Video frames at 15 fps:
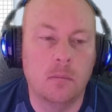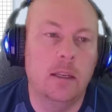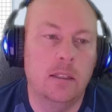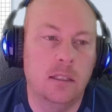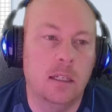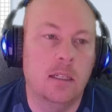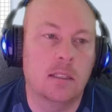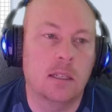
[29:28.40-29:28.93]
is
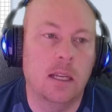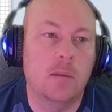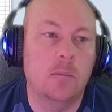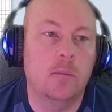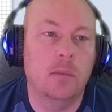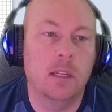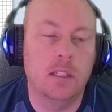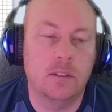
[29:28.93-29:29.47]
in its name.
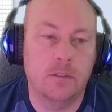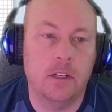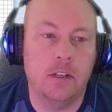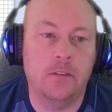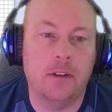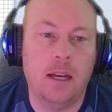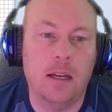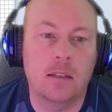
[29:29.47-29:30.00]
It's very
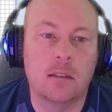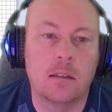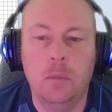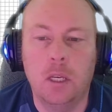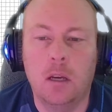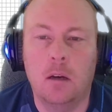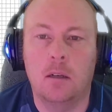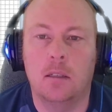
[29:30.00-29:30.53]
fast,
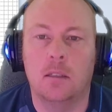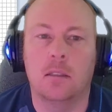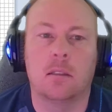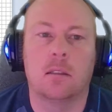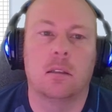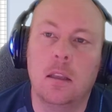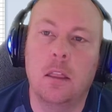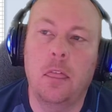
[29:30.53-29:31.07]

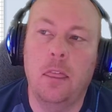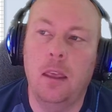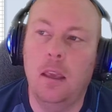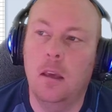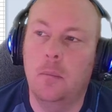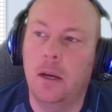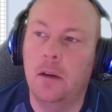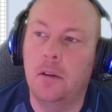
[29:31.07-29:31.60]
because think
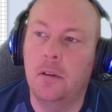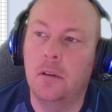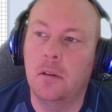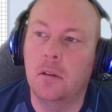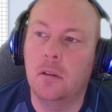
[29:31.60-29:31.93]
about